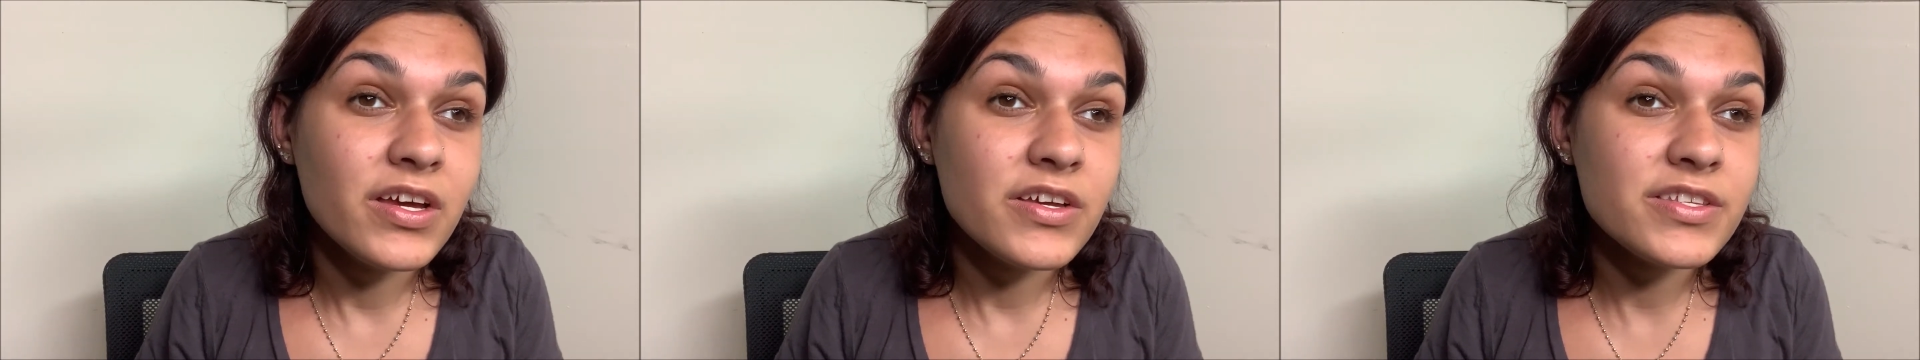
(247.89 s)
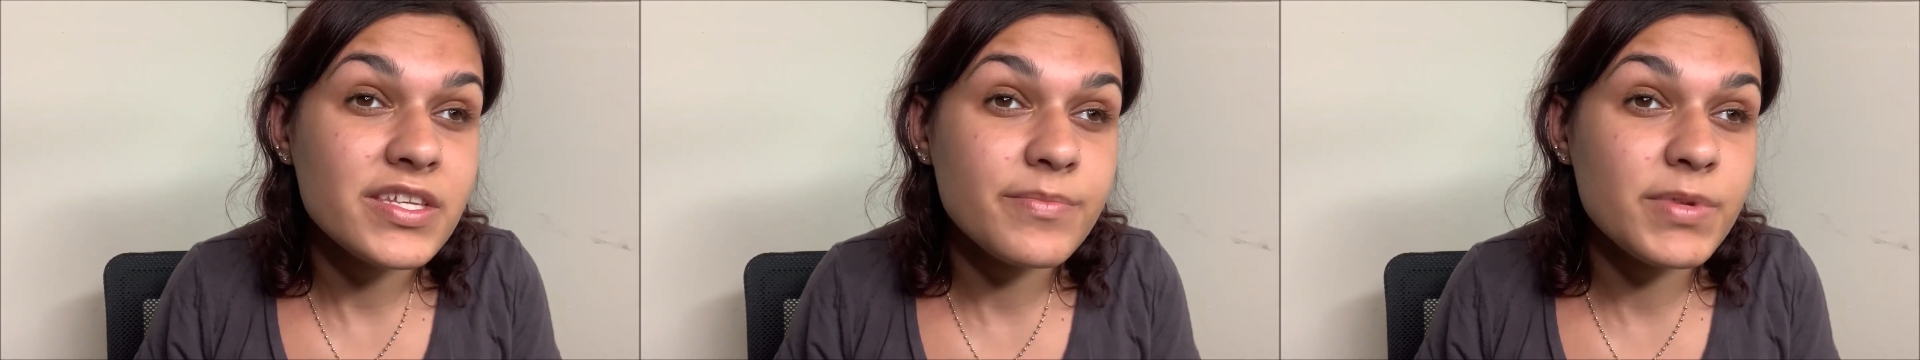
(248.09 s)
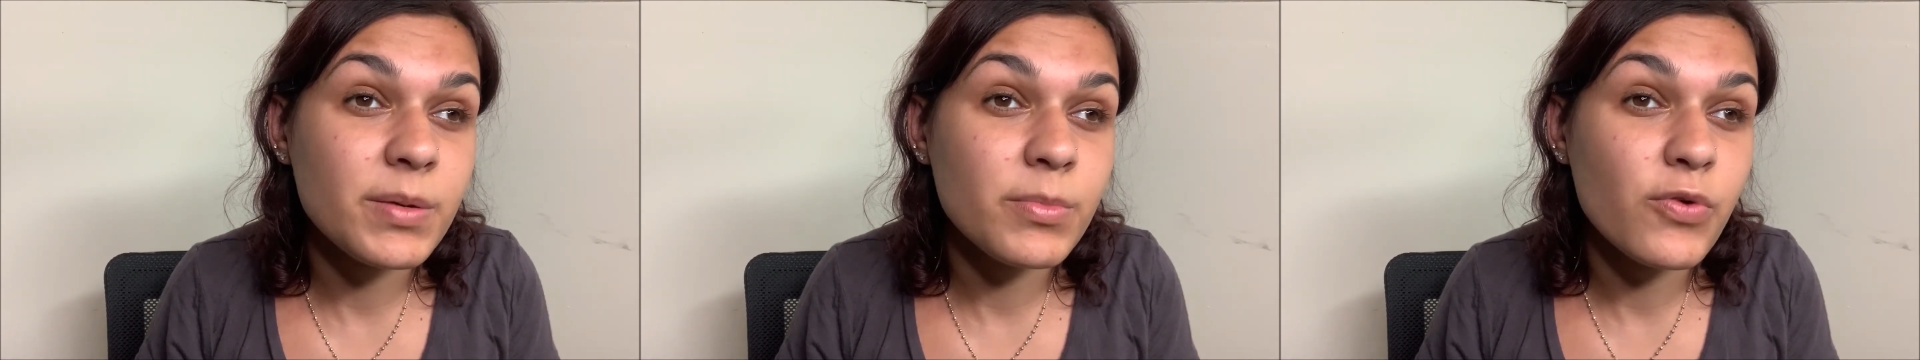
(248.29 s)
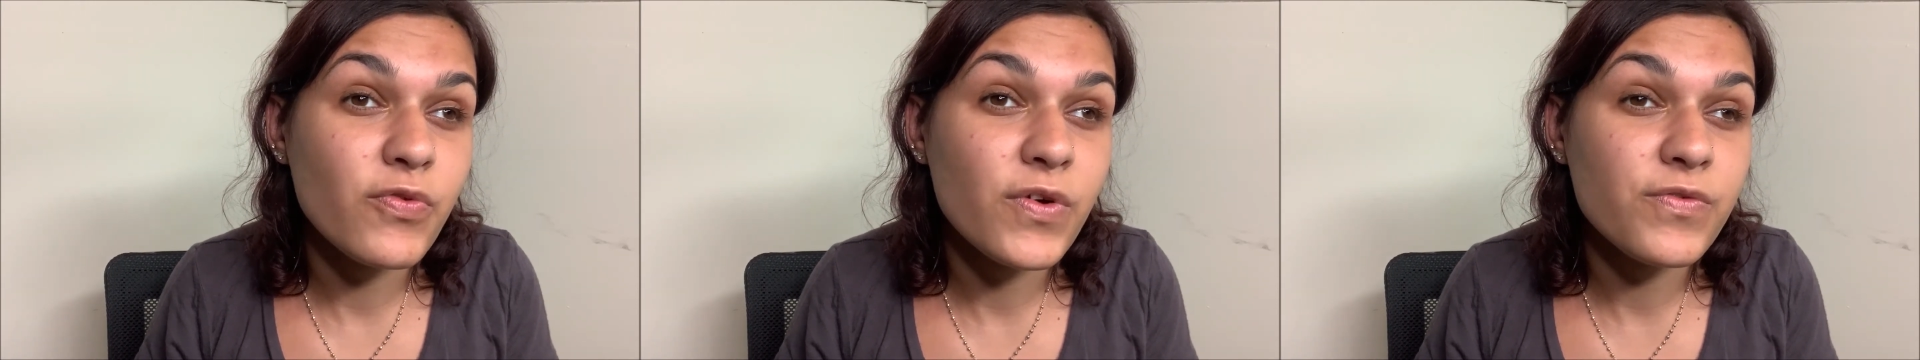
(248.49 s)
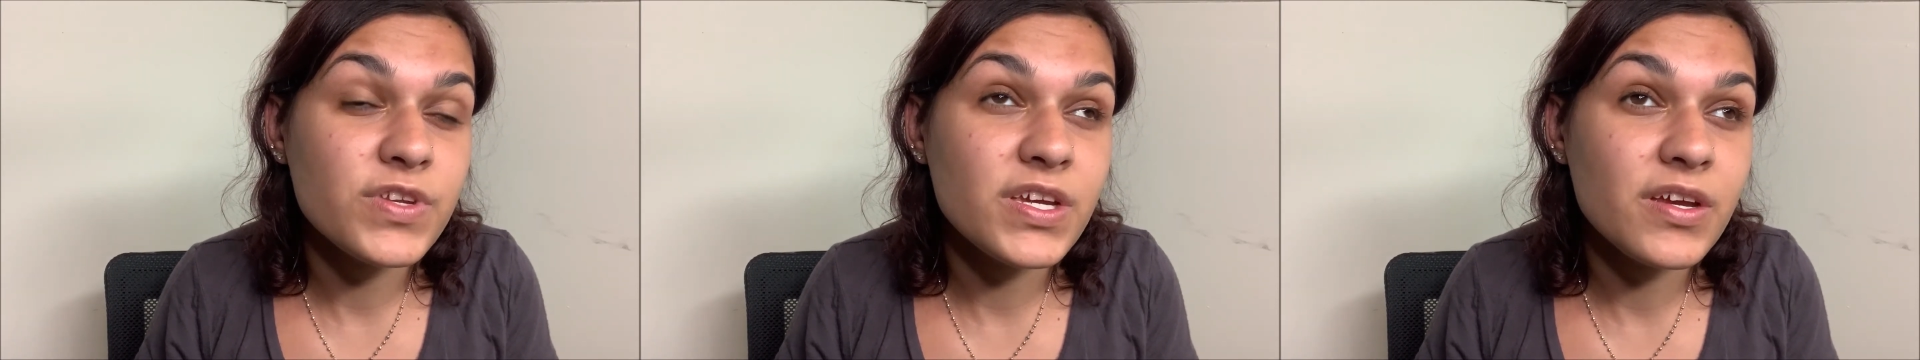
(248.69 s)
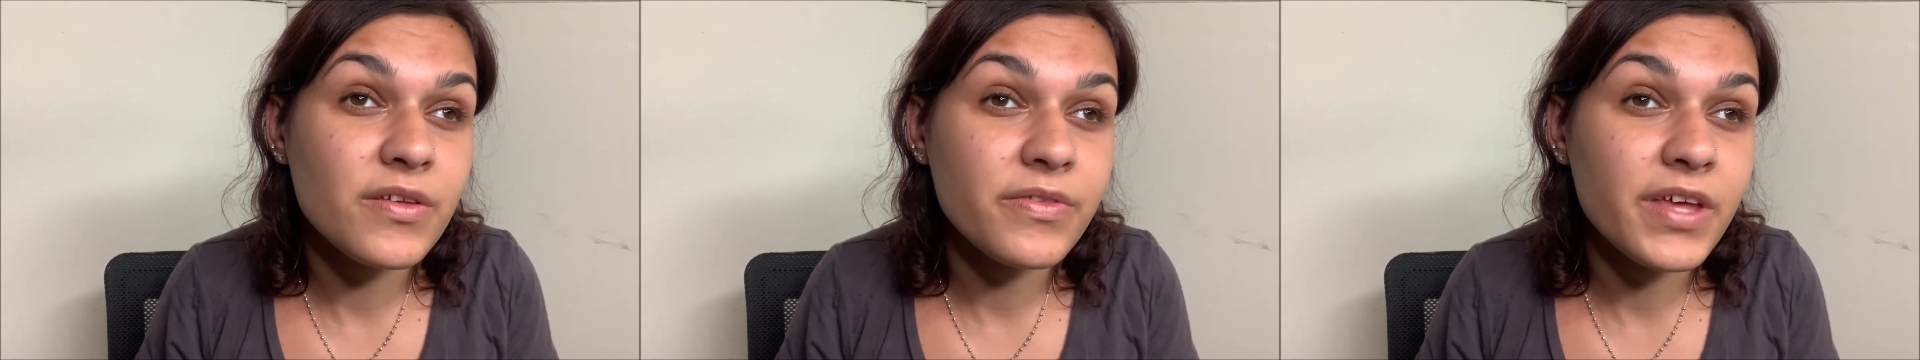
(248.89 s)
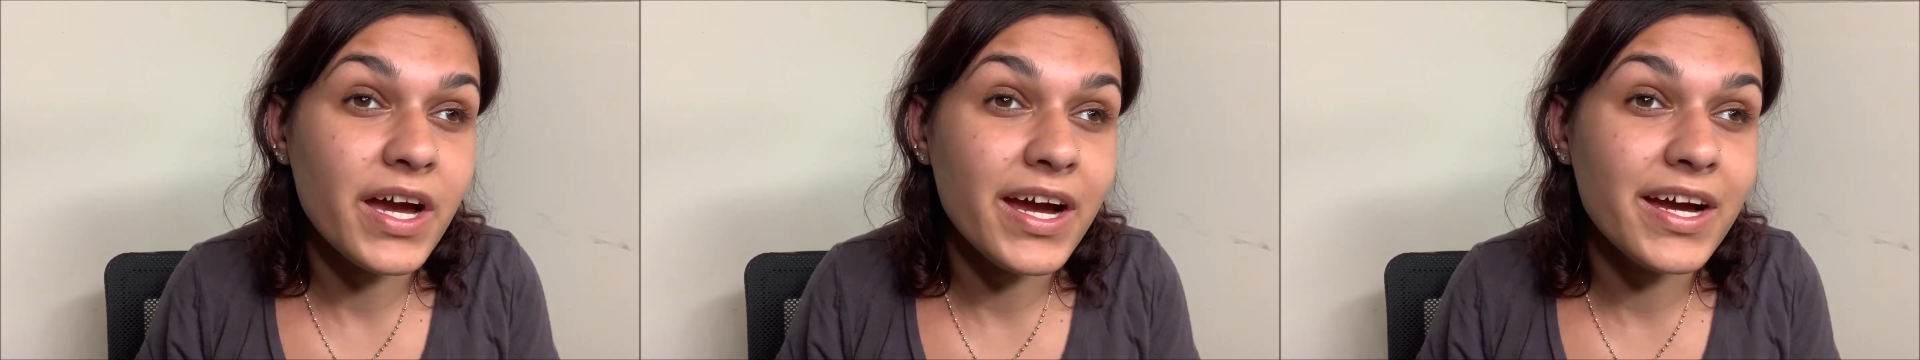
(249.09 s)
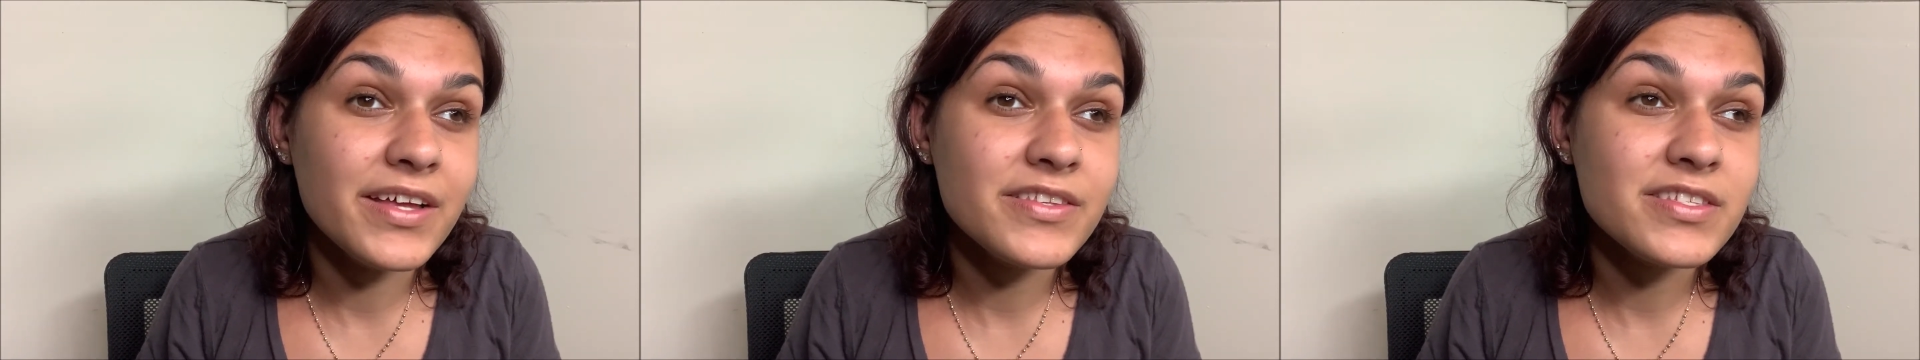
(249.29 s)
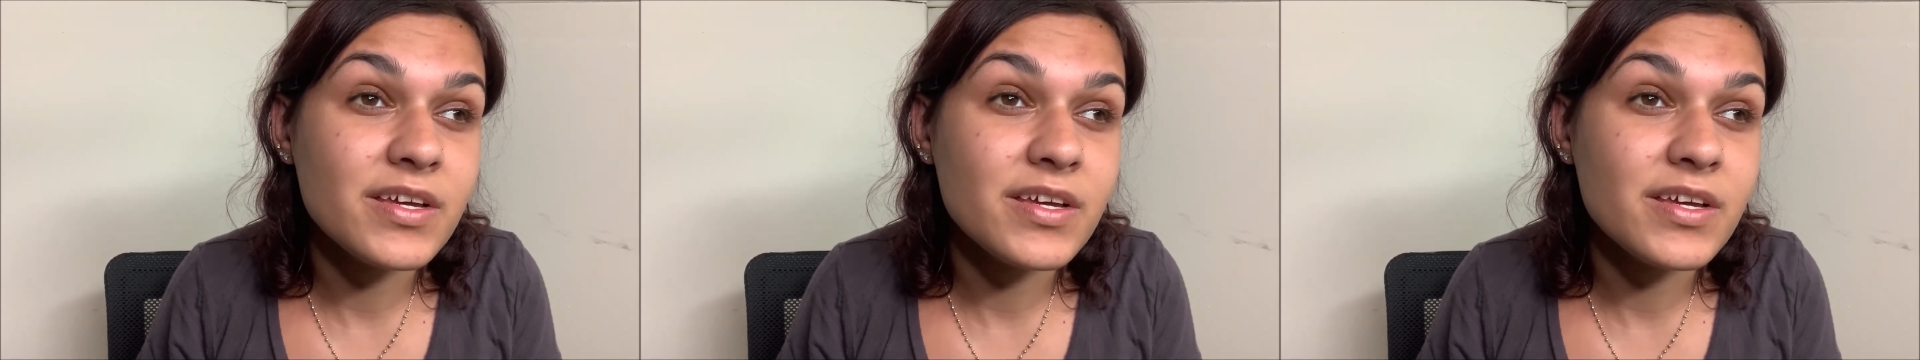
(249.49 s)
September 15th and